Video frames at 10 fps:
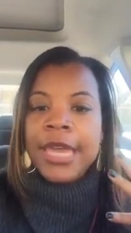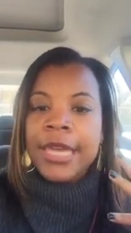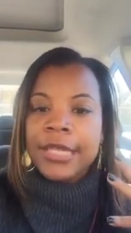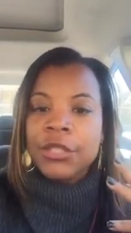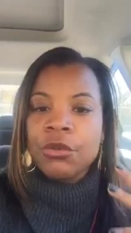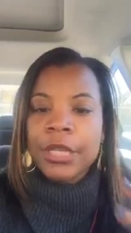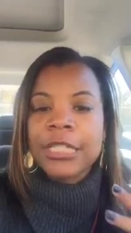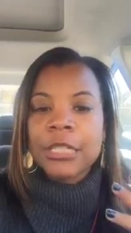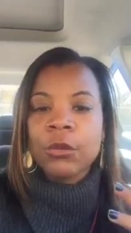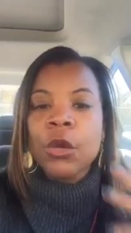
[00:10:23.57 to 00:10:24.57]
is you
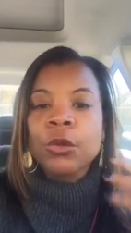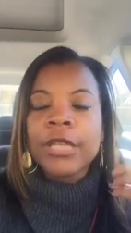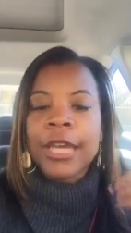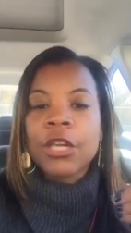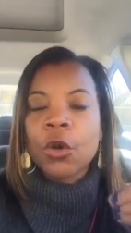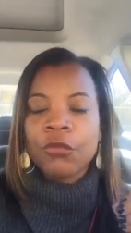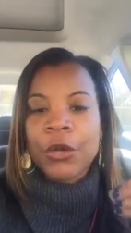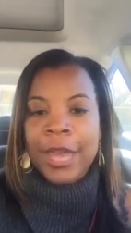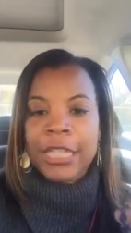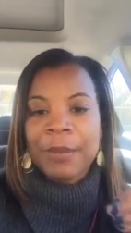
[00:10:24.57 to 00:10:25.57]
need to let go of
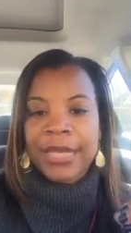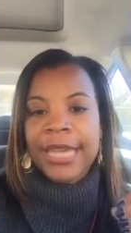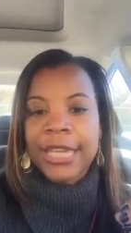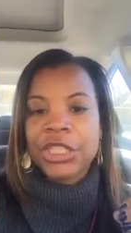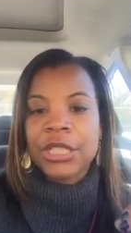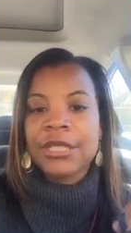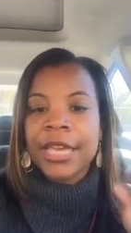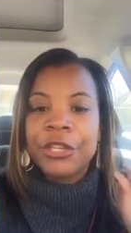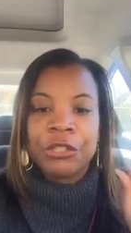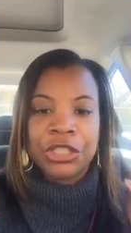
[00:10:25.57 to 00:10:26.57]
your expectations
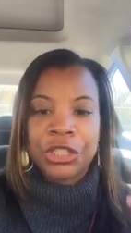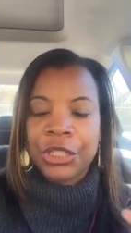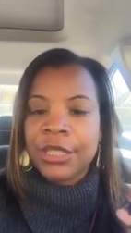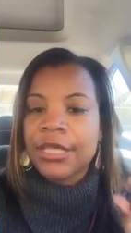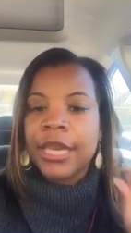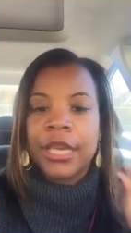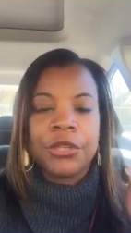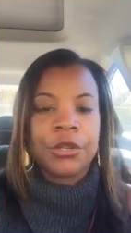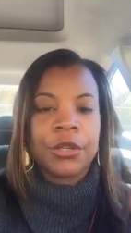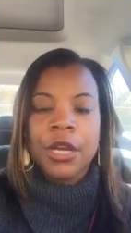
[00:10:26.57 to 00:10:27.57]
and your shoulds and
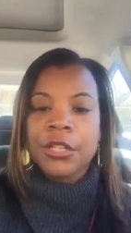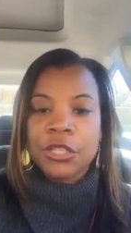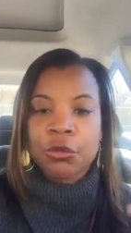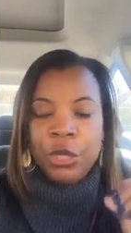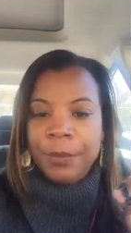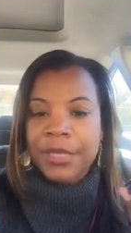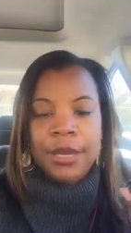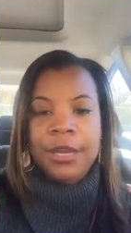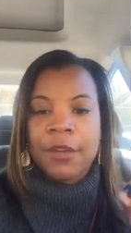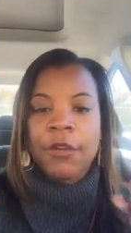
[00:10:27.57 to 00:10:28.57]
your script
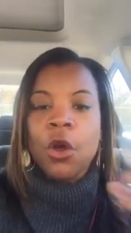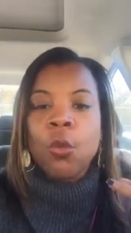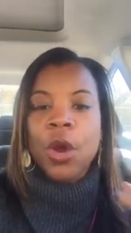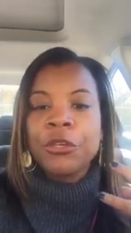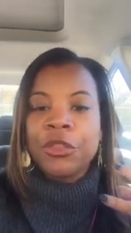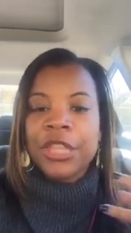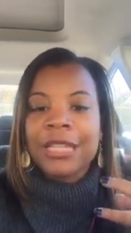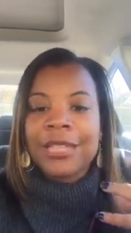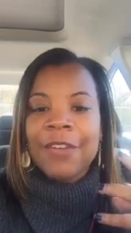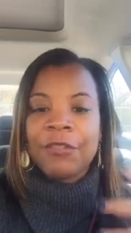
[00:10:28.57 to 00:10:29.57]
of what you
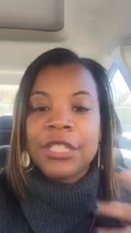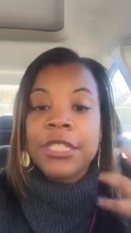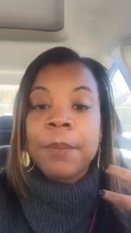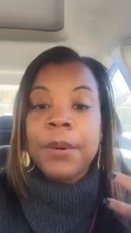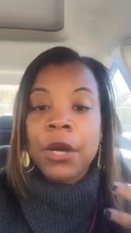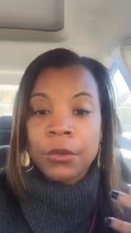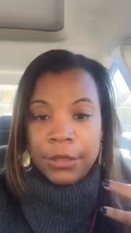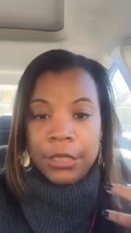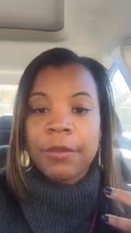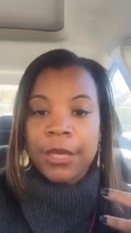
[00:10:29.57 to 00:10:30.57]
think life is
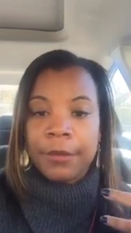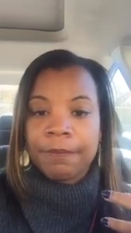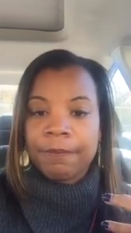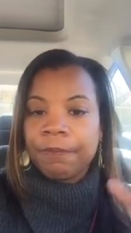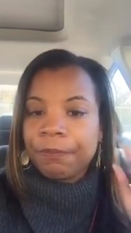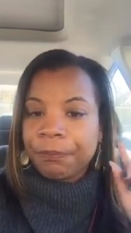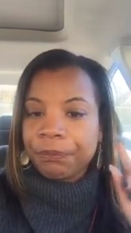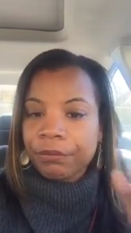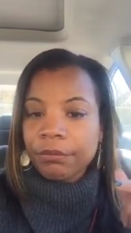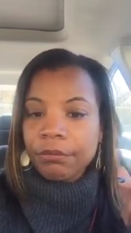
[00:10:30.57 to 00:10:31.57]
supposed to be.
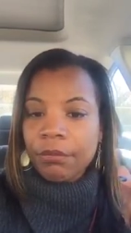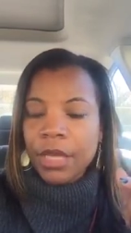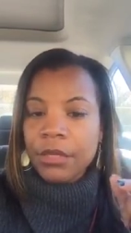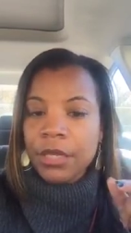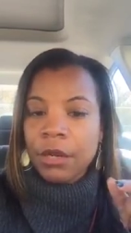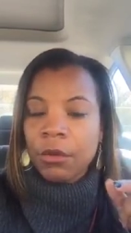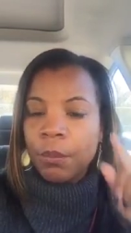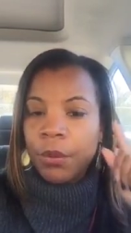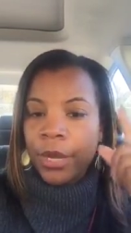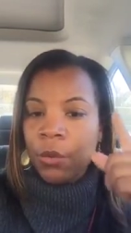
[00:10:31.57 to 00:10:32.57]
So
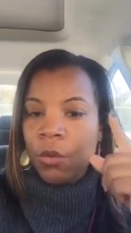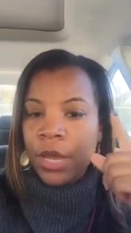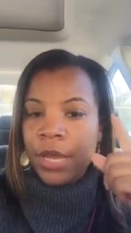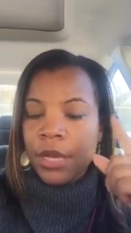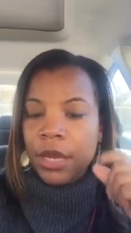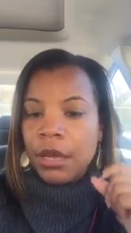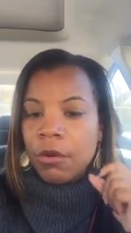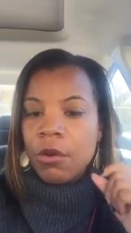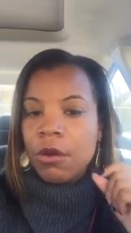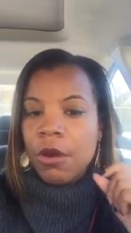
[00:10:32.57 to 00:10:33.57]
point one,
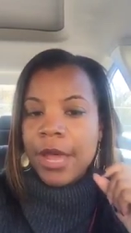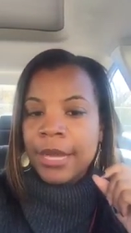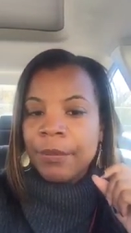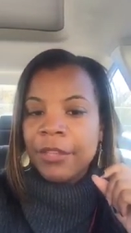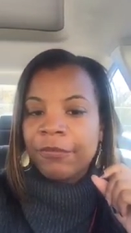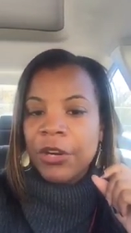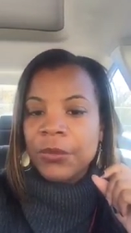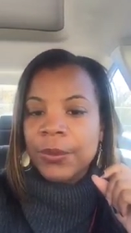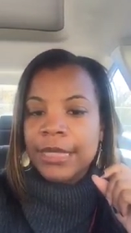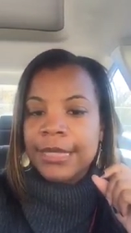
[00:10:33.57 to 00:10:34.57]
who's going to go ahead and be the
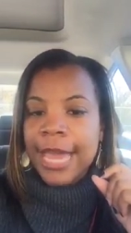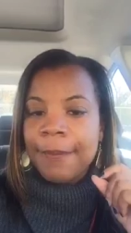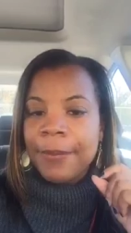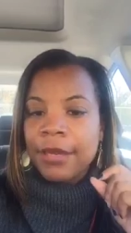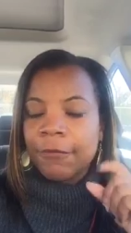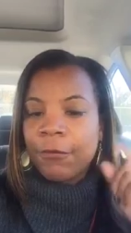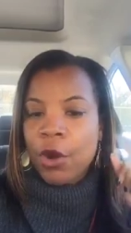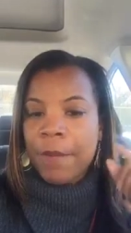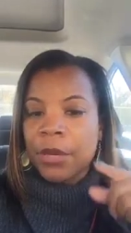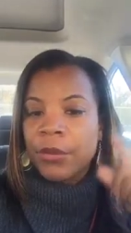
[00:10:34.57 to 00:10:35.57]
first one to type it
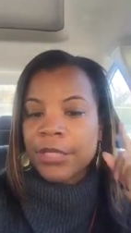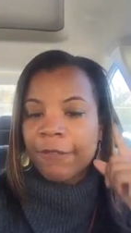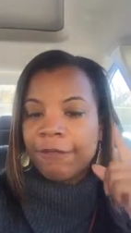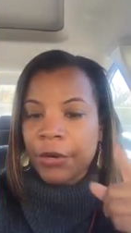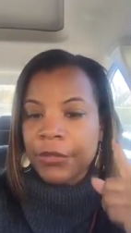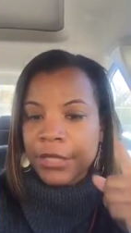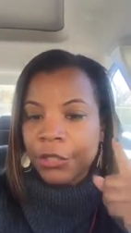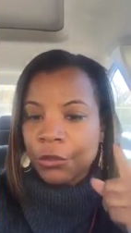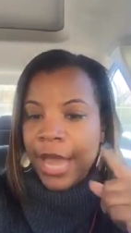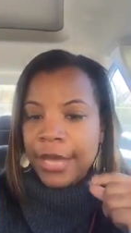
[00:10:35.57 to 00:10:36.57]
for me? What's the first
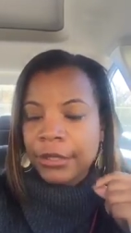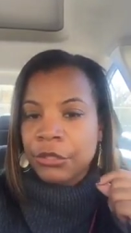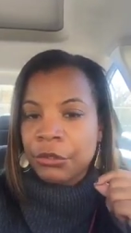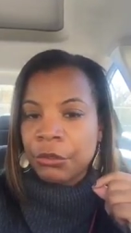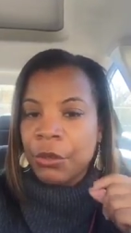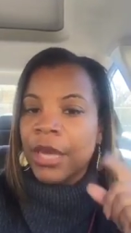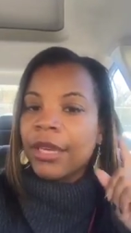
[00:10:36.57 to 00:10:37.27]
thing you got to do